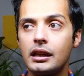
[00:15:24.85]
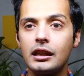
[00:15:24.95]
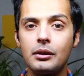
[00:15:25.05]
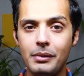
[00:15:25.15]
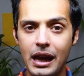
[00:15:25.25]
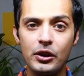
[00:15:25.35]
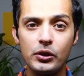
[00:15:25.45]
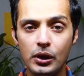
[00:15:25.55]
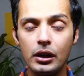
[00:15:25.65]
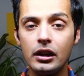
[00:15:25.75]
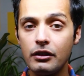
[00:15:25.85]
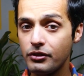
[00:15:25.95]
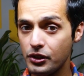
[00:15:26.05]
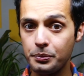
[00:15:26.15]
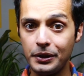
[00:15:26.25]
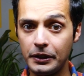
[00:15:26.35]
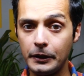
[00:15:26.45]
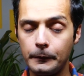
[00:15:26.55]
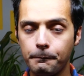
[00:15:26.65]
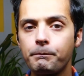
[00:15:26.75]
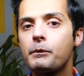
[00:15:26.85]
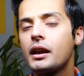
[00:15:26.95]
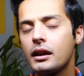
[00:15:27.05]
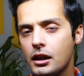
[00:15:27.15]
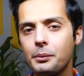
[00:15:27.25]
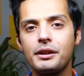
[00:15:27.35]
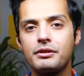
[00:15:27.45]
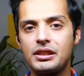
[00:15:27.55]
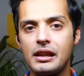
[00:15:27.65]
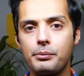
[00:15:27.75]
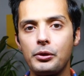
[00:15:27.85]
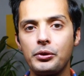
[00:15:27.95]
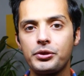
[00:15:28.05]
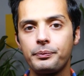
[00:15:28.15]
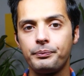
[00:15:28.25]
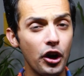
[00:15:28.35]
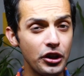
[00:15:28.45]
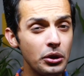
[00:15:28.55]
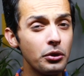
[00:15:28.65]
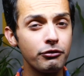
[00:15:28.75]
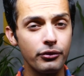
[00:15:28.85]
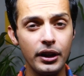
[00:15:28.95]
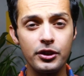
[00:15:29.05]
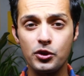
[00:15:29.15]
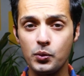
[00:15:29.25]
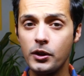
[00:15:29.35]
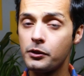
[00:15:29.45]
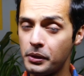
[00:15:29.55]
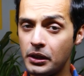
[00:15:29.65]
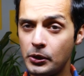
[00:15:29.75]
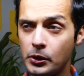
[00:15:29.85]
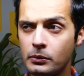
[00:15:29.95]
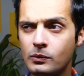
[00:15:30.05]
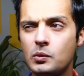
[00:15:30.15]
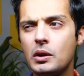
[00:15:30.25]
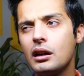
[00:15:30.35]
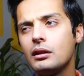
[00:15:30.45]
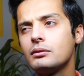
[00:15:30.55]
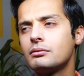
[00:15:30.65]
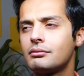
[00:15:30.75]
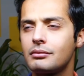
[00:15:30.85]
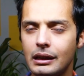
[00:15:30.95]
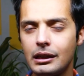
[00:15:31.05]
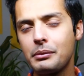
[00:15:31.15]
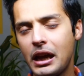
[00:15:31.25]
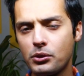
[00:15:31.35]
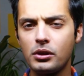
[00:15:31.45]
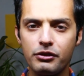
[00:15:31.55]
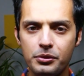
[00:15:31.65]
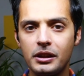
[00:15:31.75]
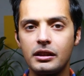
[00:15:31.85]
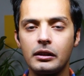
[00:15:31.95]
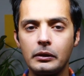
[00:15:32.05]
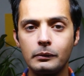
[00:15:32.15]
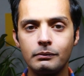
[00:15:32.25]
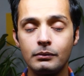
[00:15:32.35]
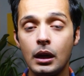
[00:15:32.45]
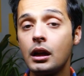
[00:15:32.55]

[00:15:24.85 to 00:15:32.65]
In a manner of speaking. A couple of examples. Are you friends with Peter? Well, in a manner of speaking.